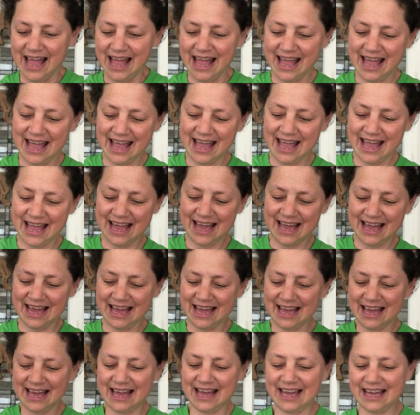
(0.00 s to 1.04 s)

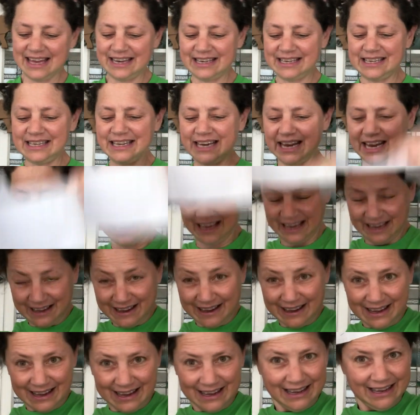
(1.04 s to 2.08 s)
And
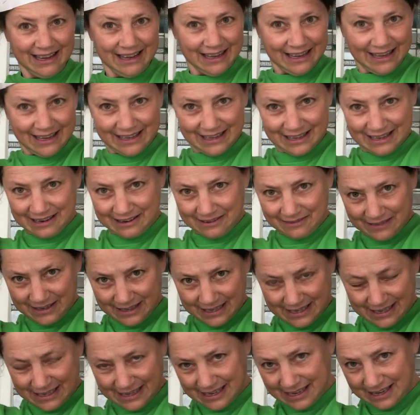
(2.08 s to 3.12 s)
there
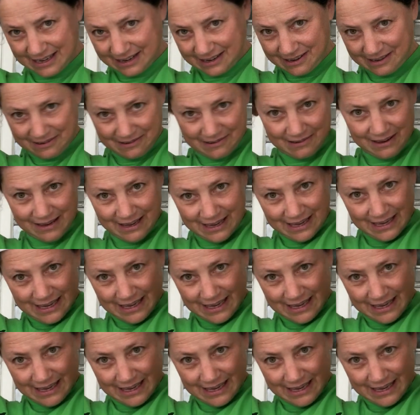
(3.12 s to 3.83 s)
we go.